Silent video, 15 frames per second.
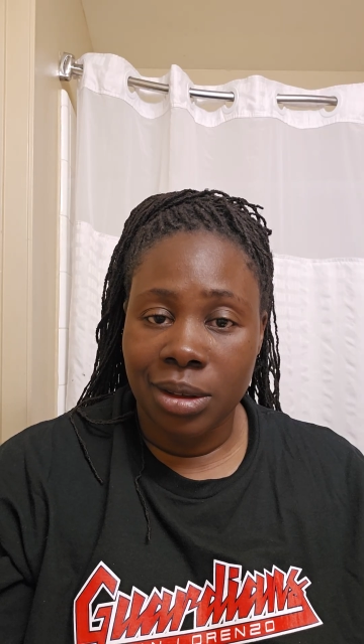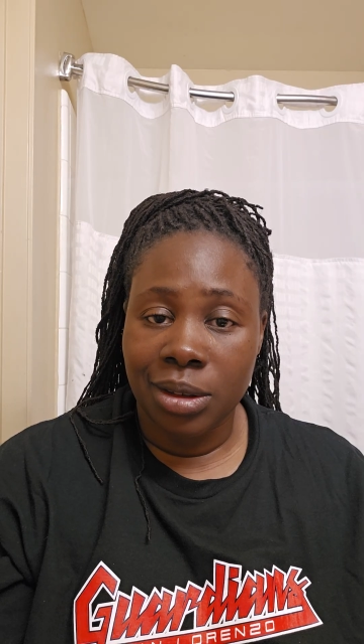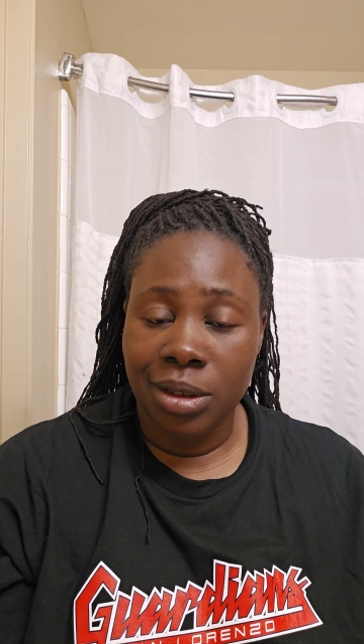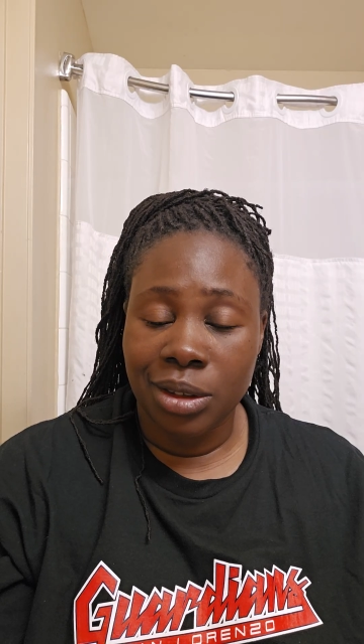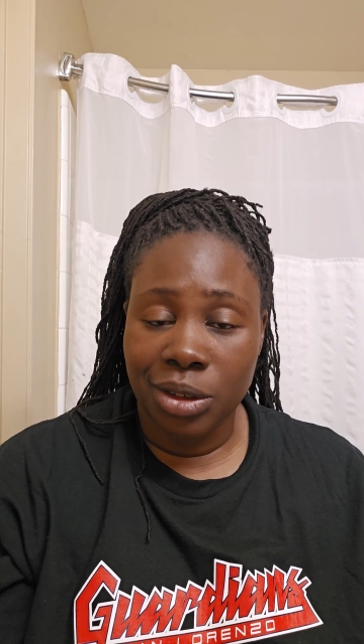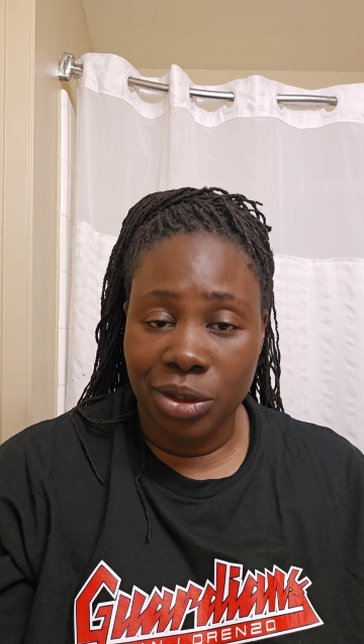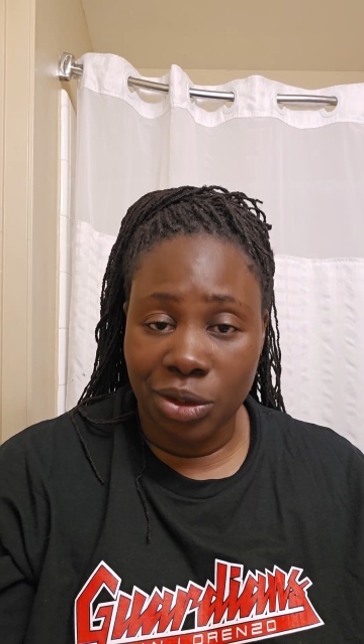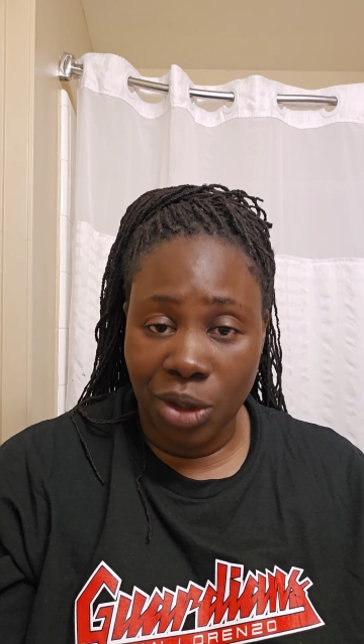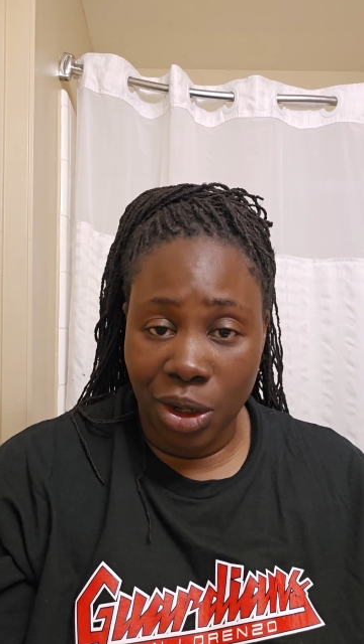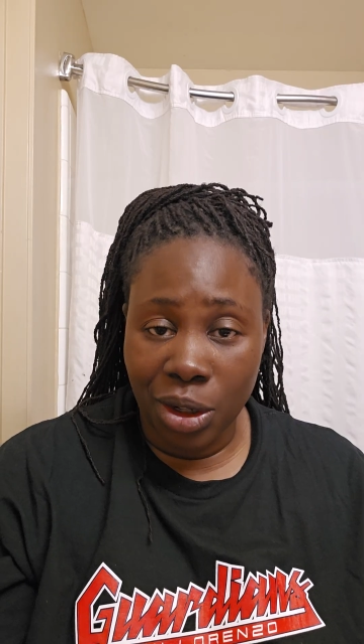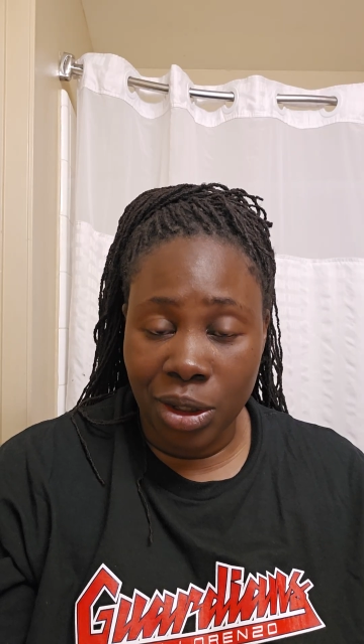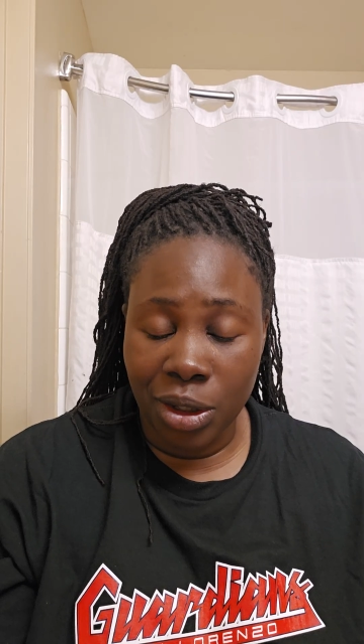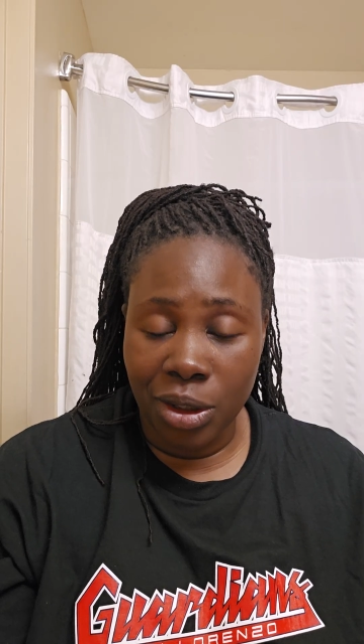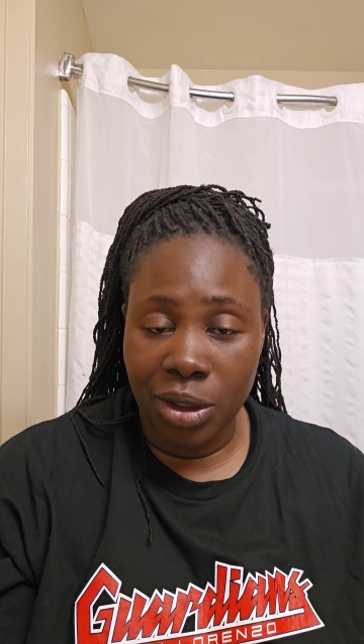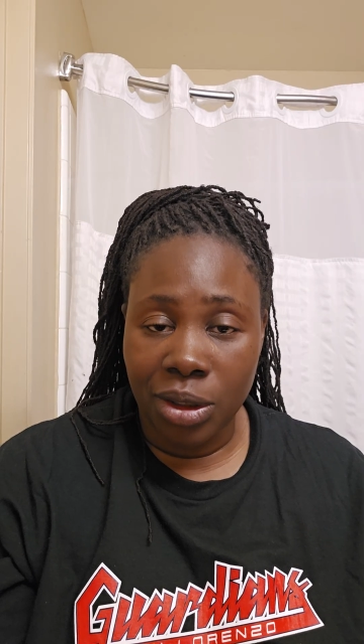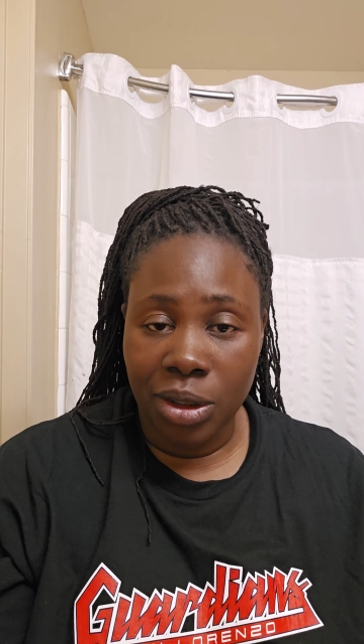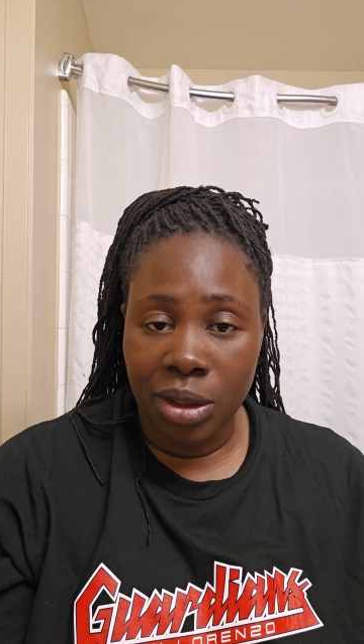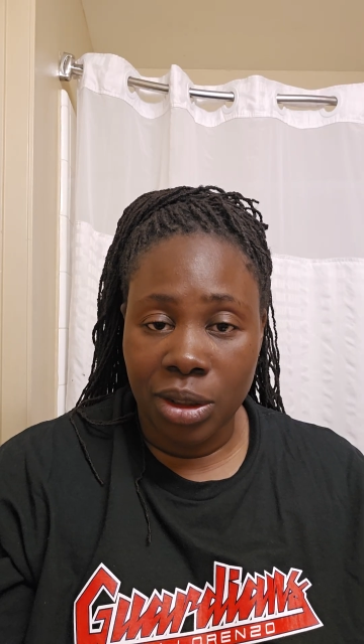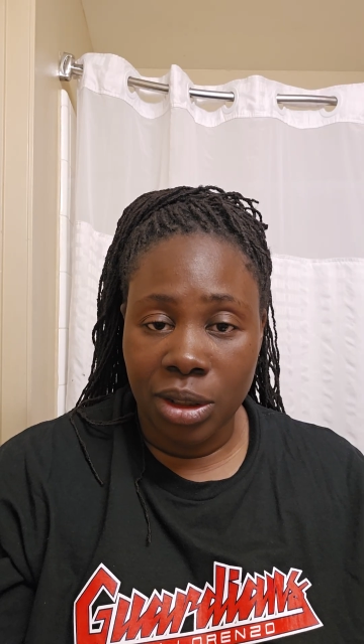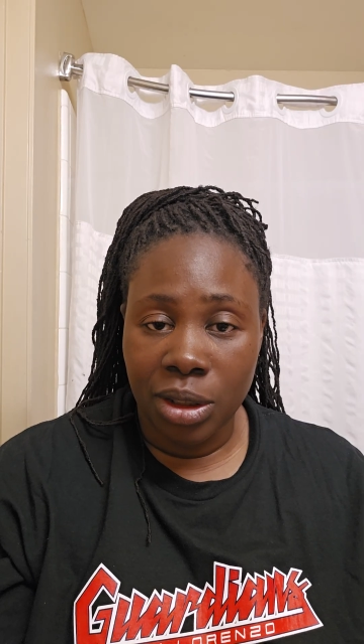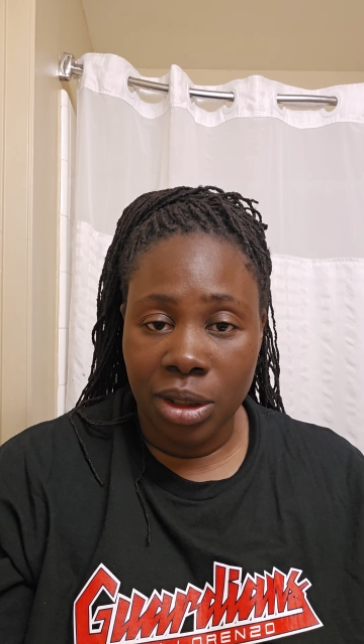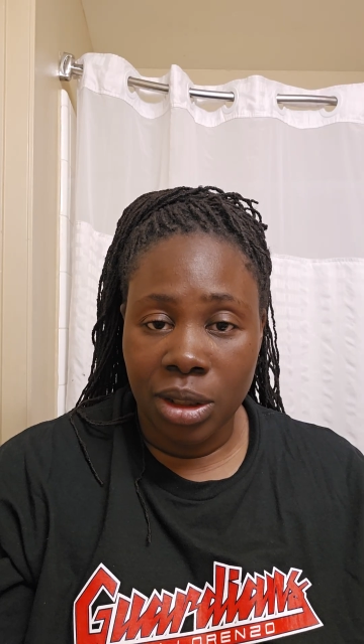stronger
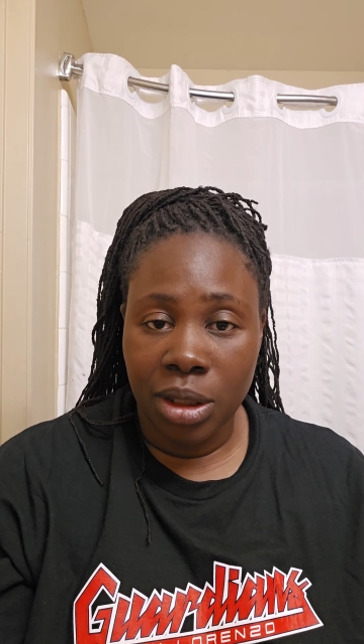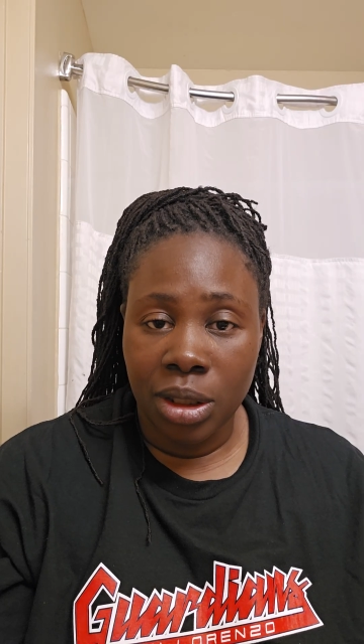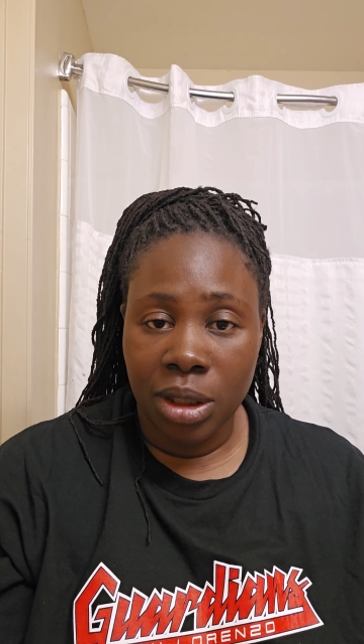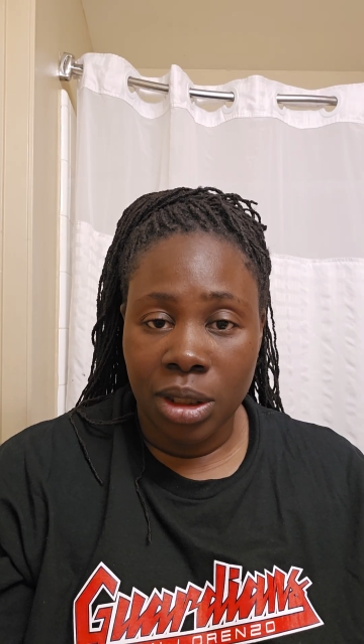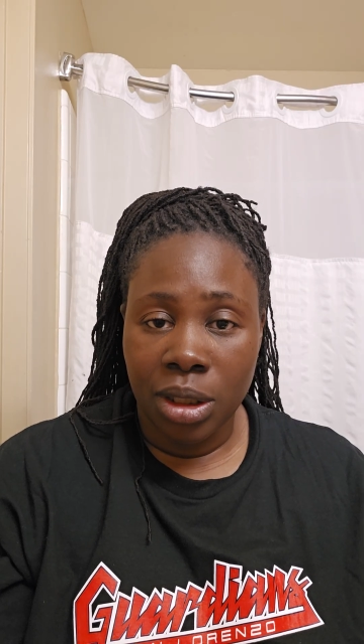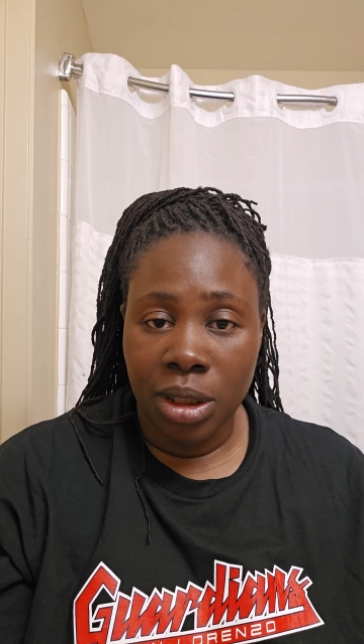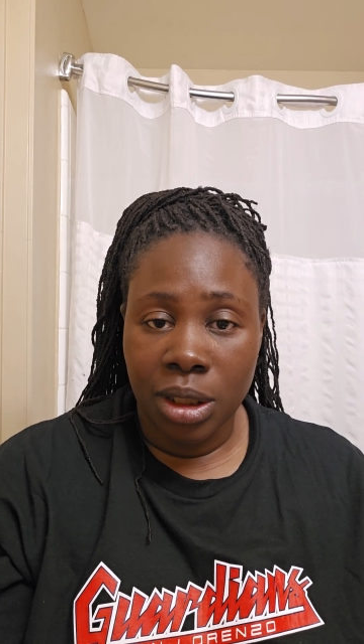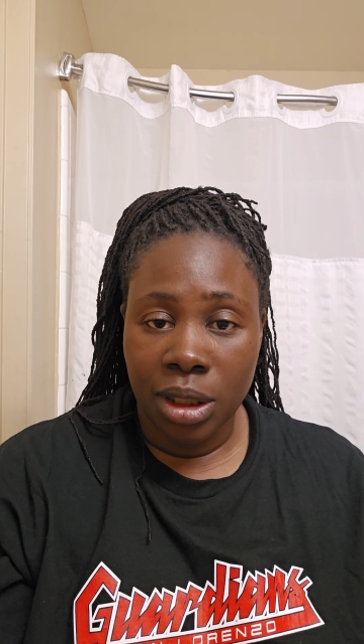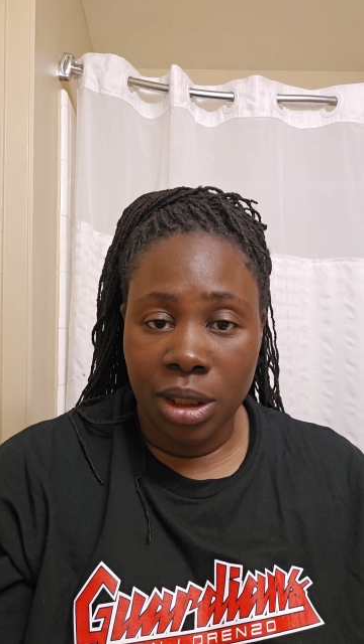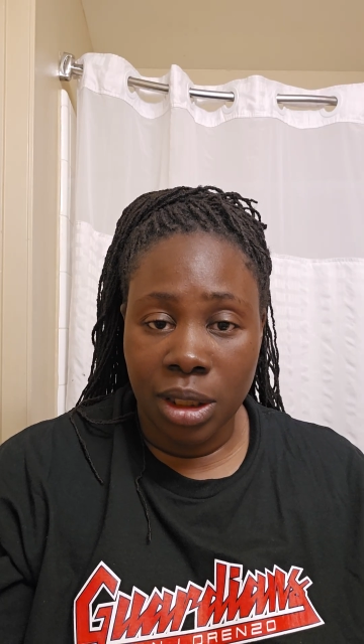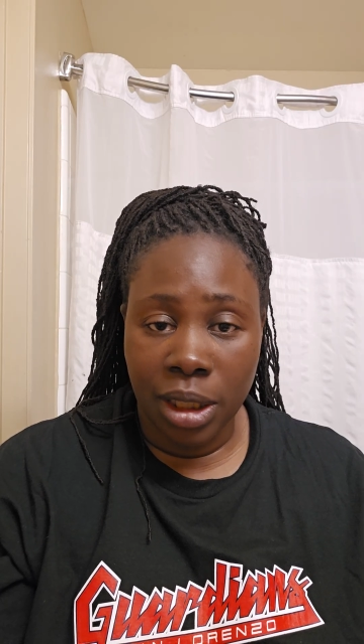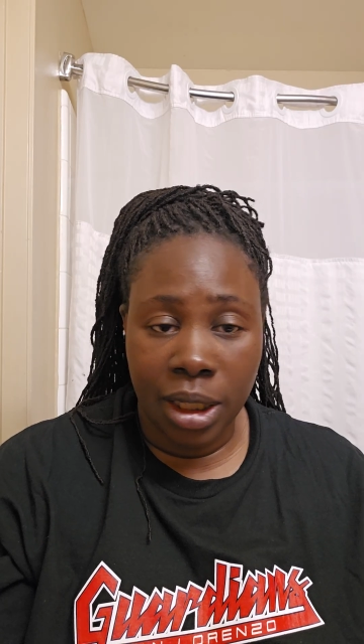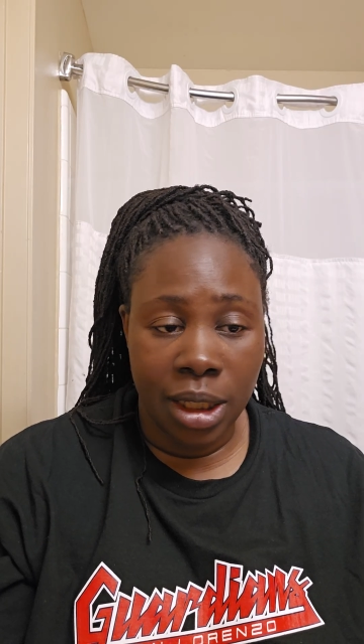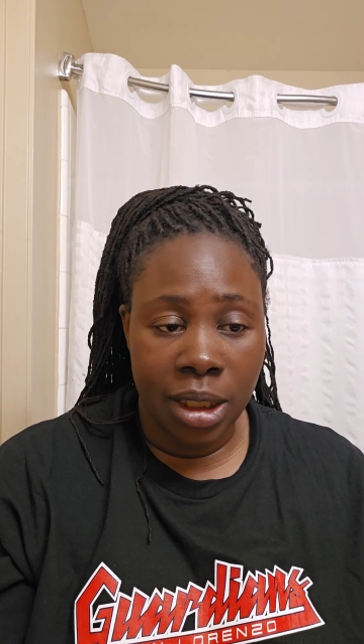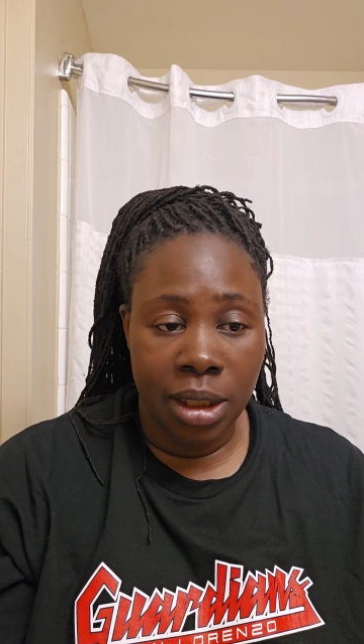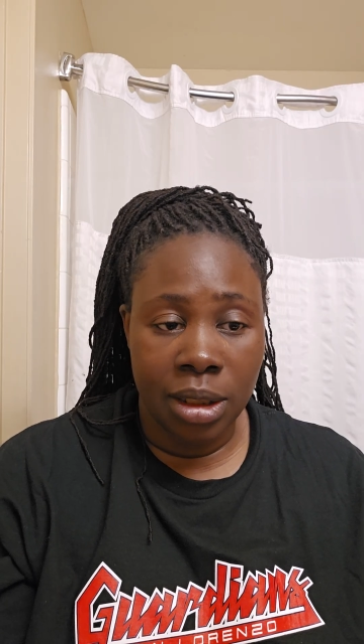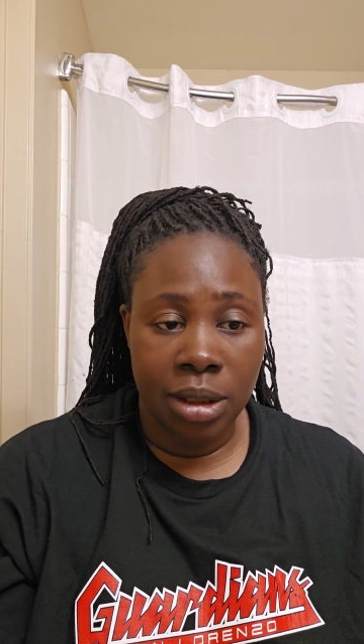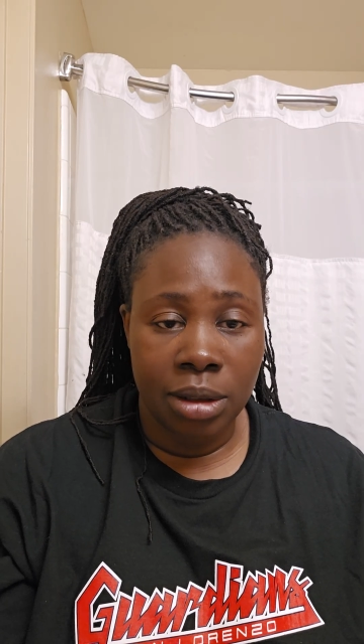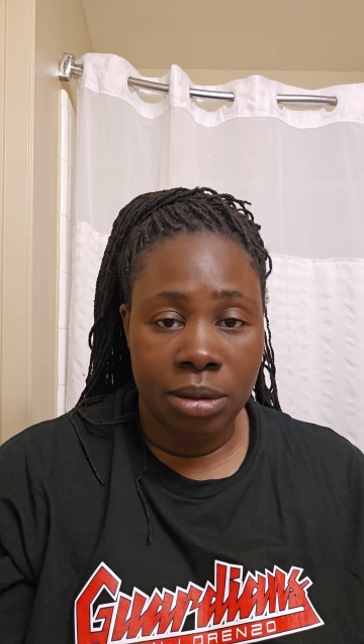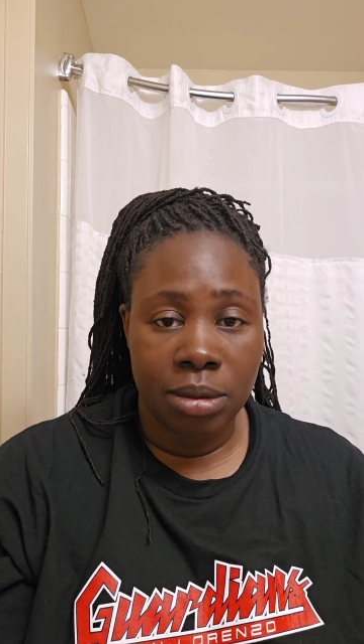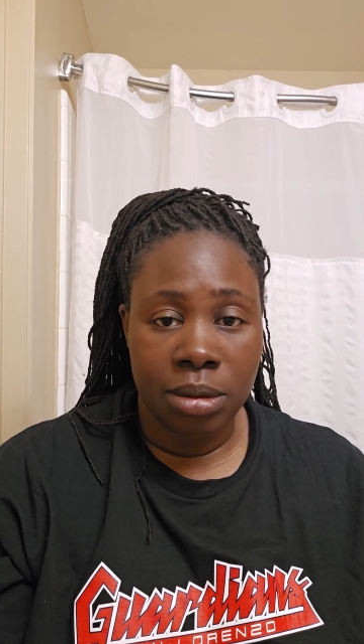than